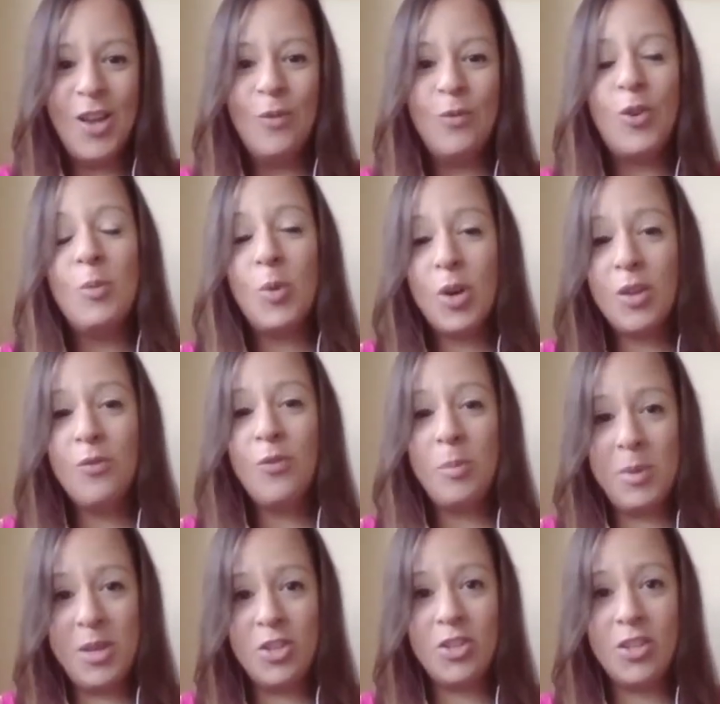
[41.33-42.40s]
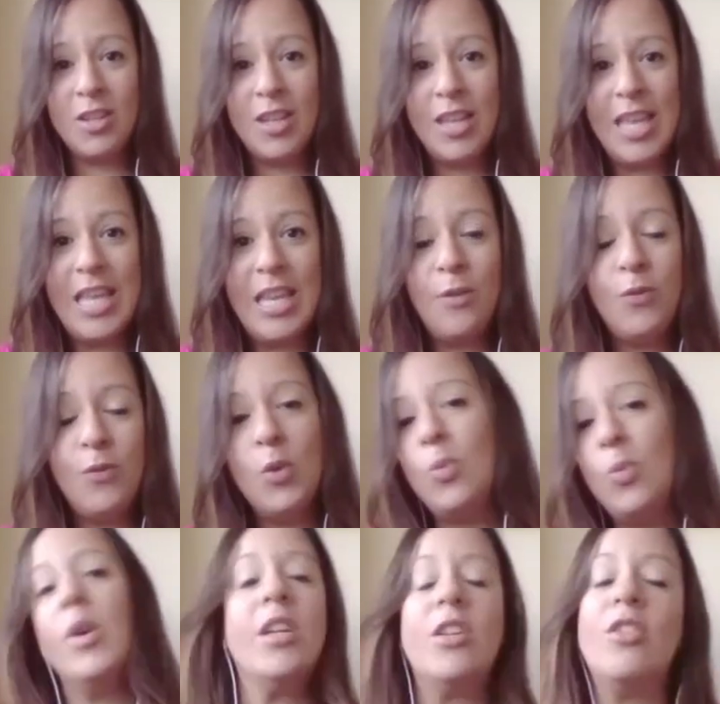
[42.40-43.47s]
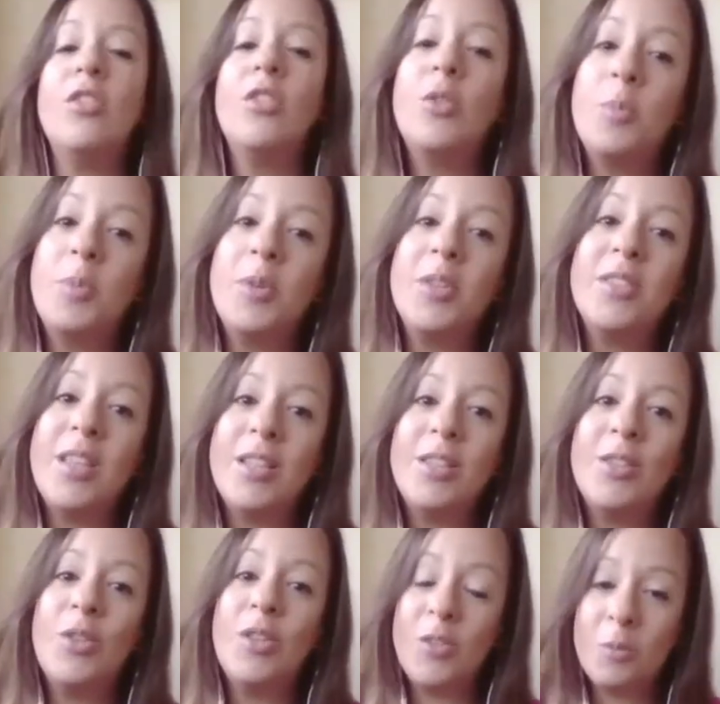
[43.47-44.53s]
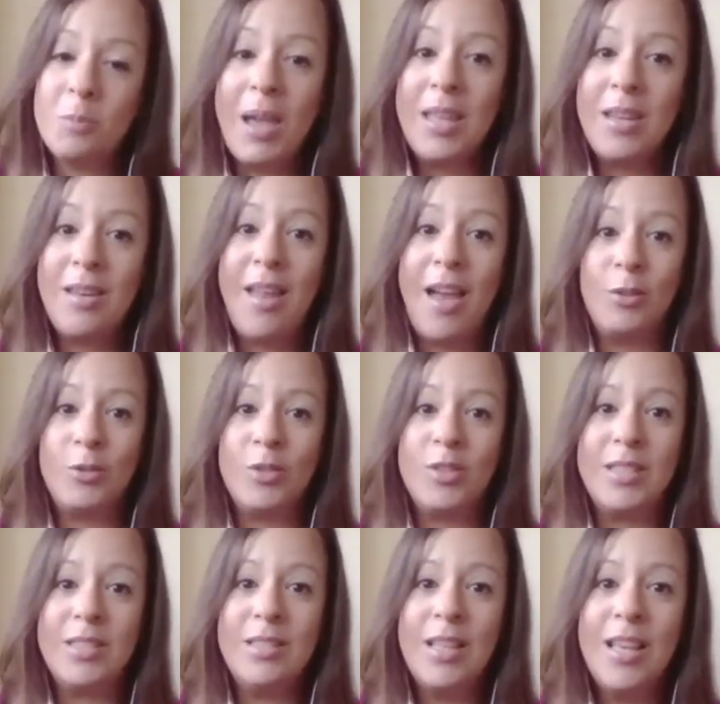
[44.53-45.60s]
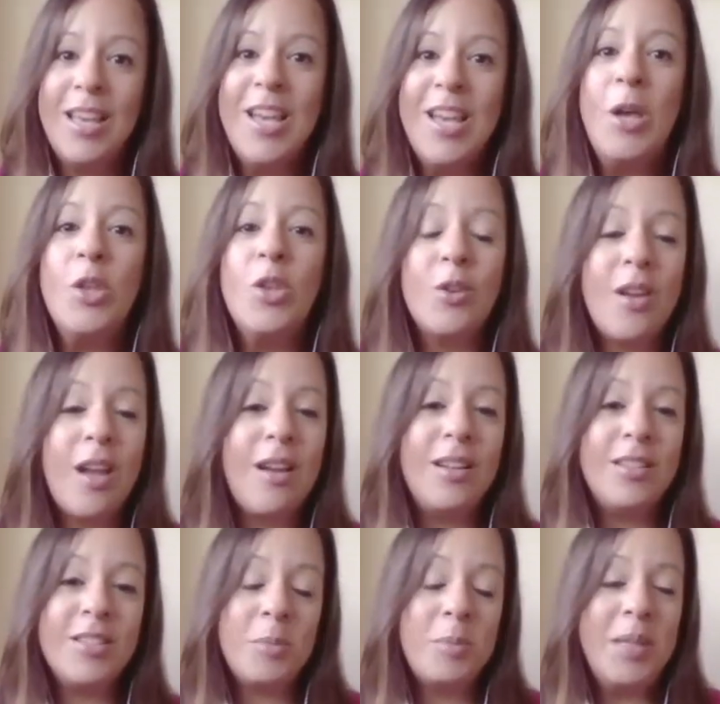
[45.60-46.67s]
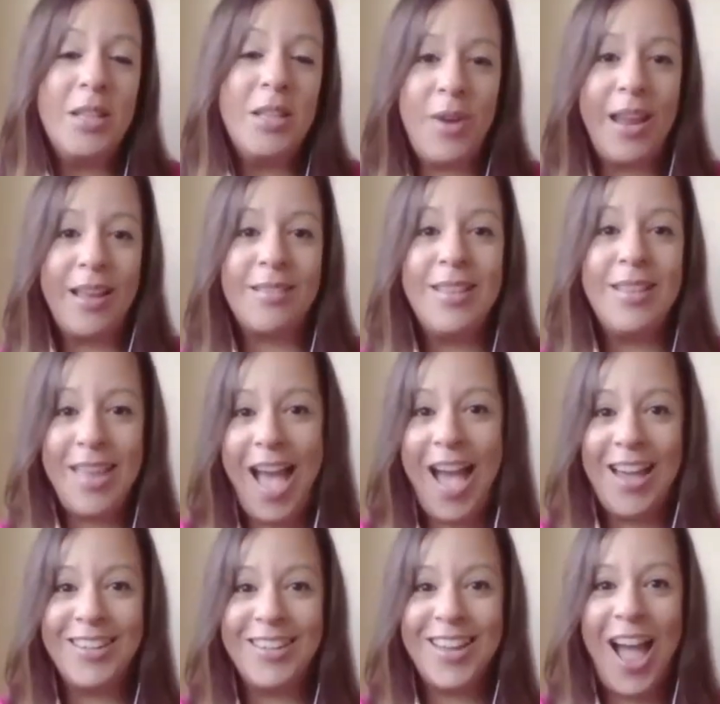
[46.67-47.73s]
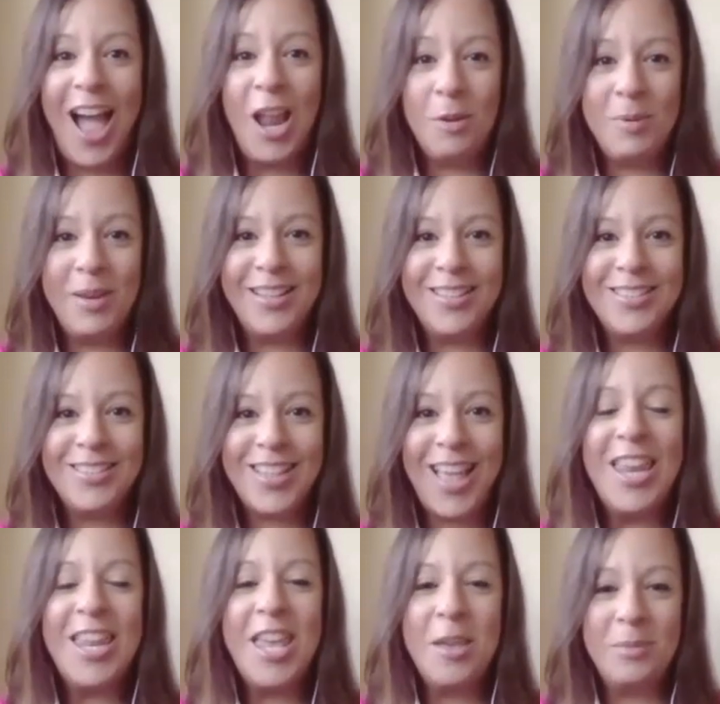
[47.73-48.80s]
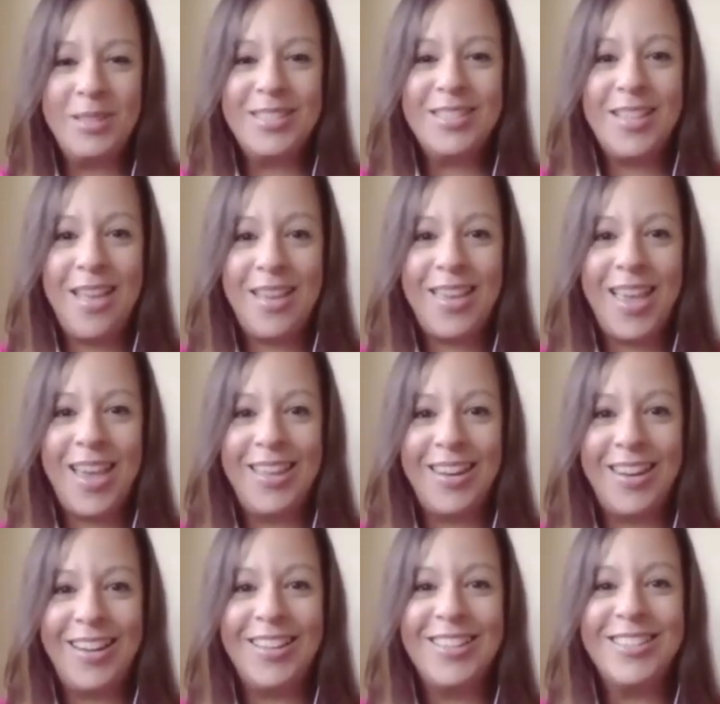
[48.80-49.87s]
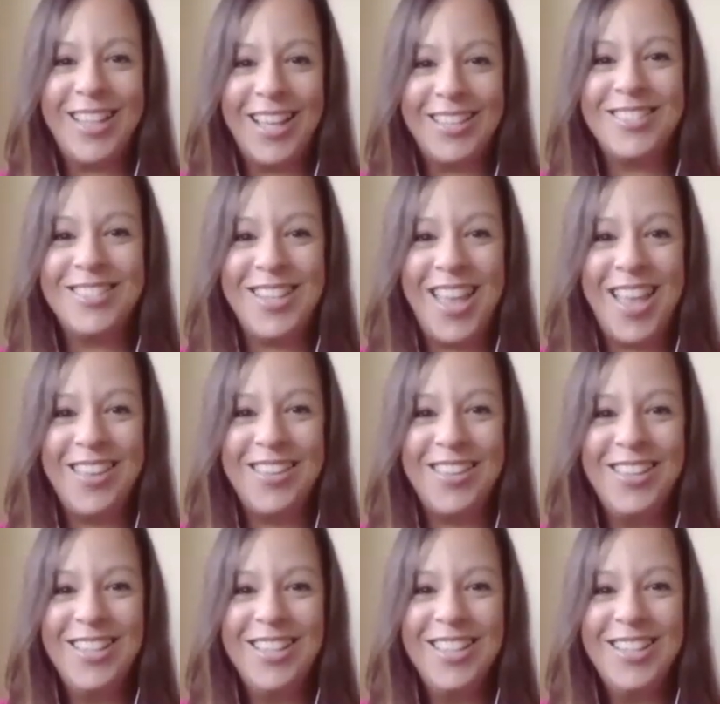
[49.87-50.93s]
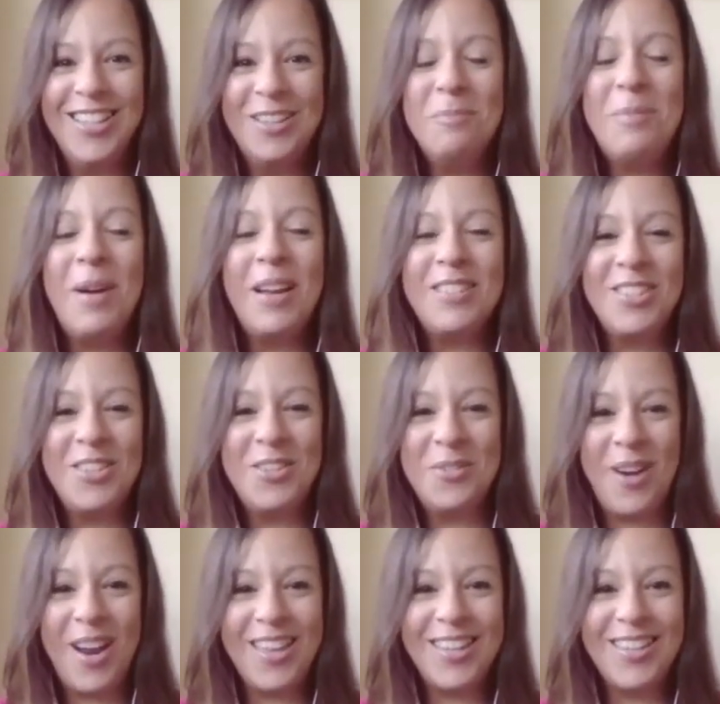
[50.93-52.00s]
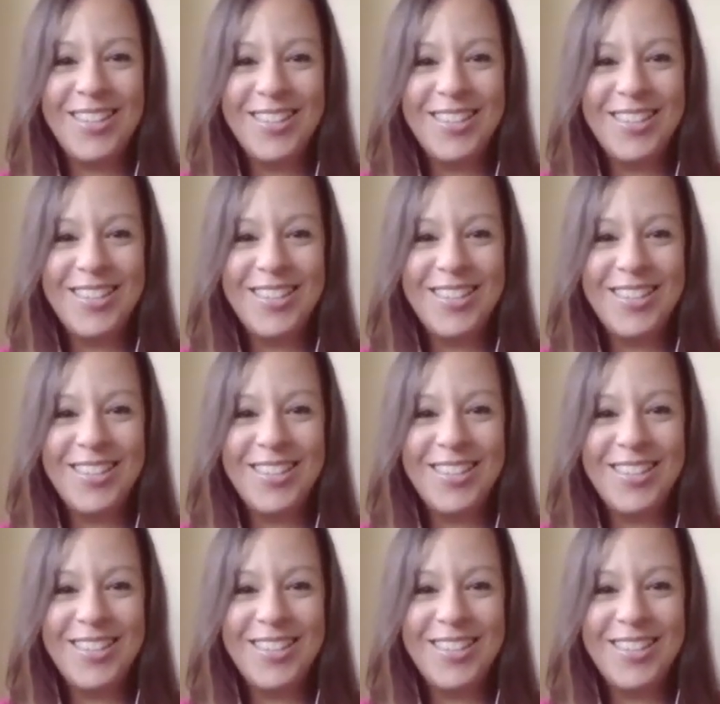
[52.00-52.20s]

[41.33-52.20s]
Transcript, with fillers: For more information, and if you wish to present to these mining houses, you can contact me directly at alvarez at mstacanada.ca. Back to you, Ryan.